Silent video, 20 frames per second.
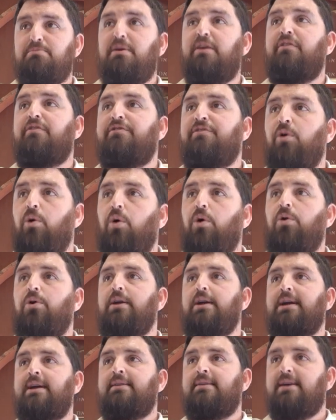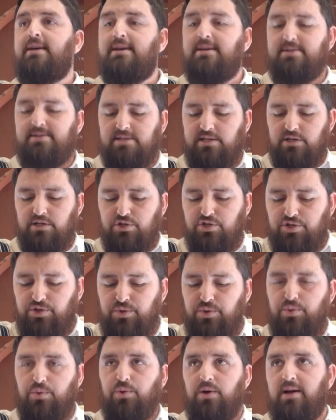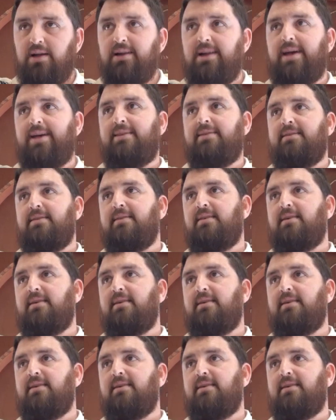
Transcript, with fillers: before it is too late.